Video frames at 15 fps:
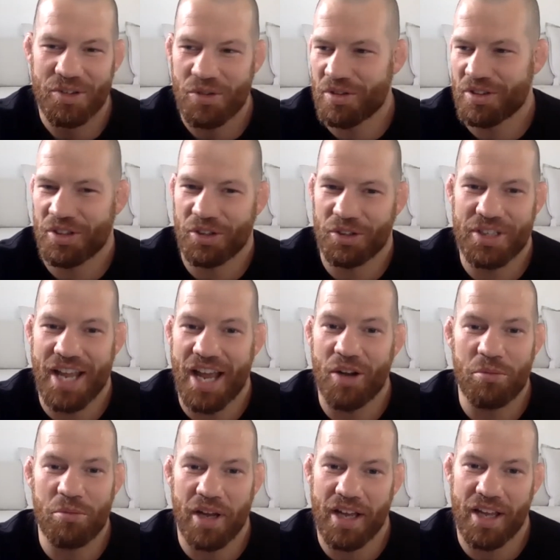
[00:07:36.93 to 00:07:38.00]
you're
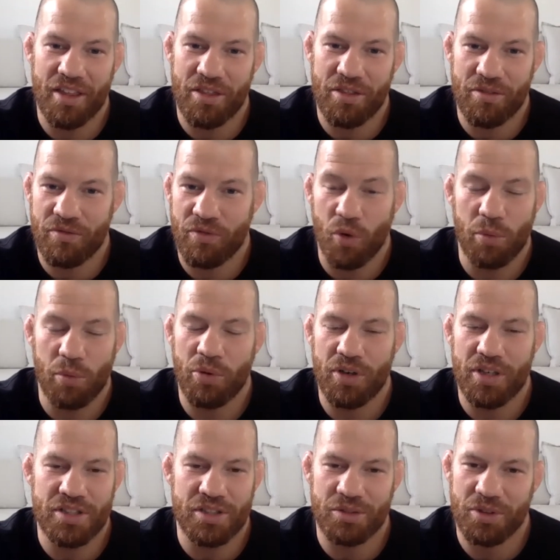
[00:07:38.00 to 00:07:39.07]
down by 4 points or